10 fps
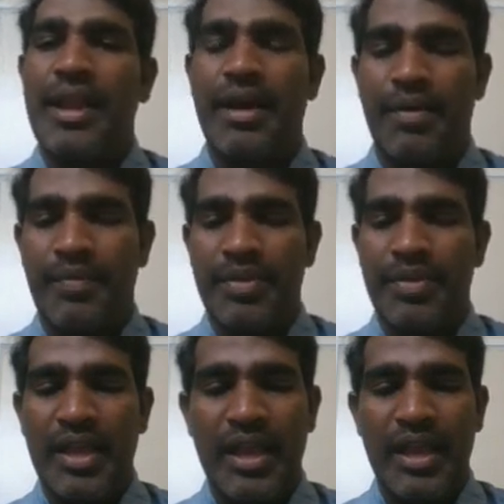Now,
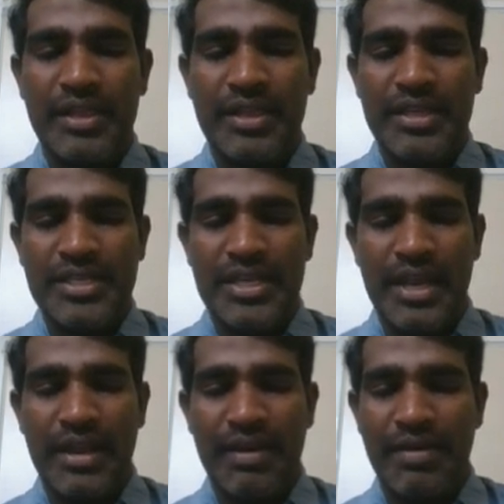this is
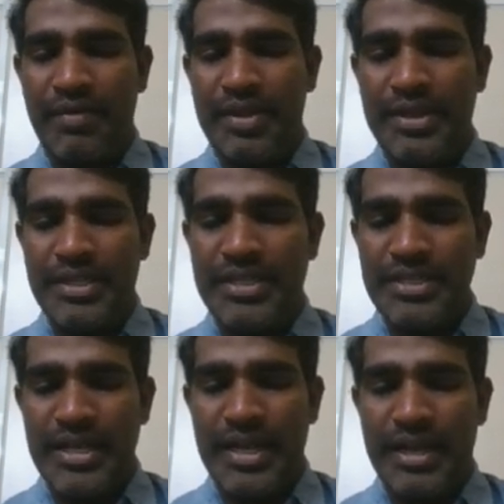
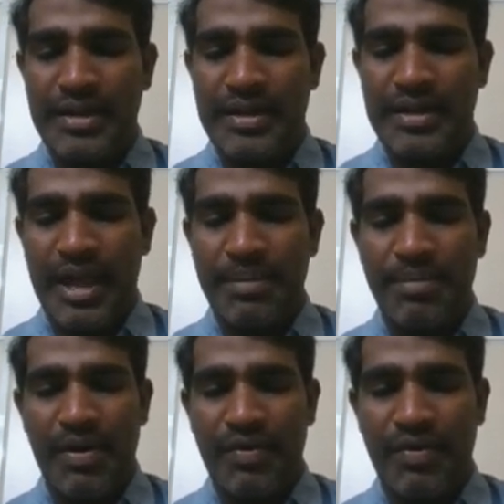a type
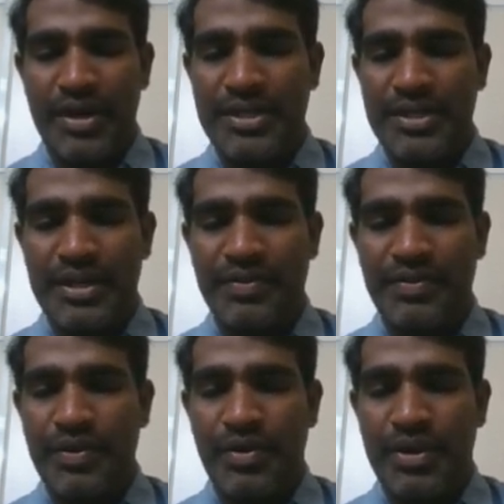of function. If
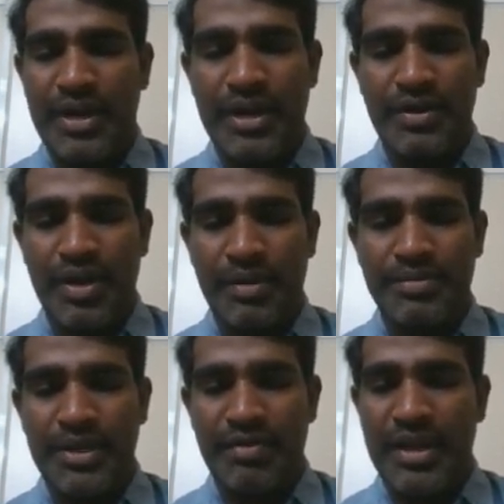you go and try to
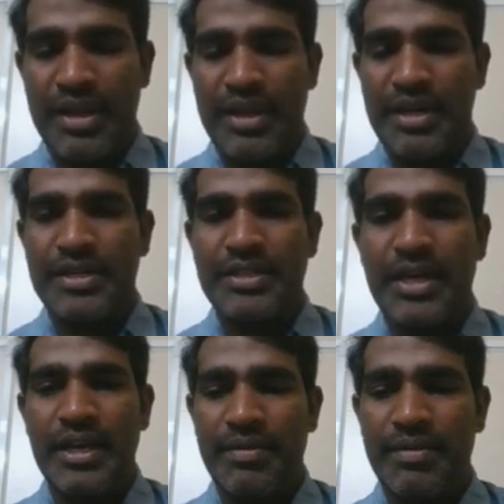observe here, it is
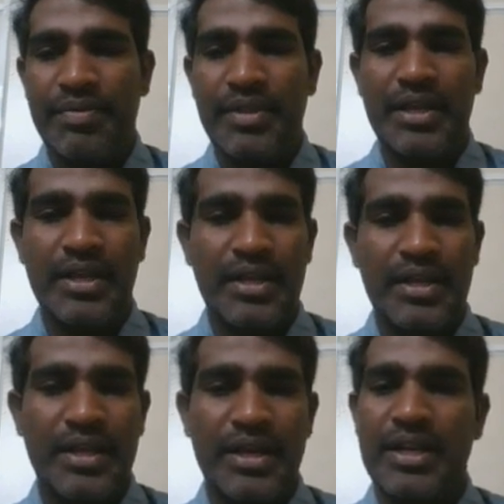a
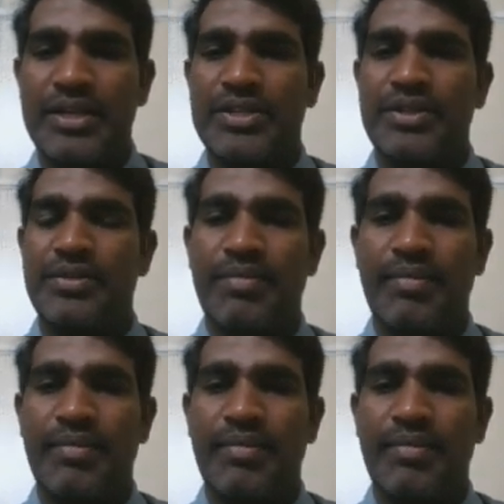list.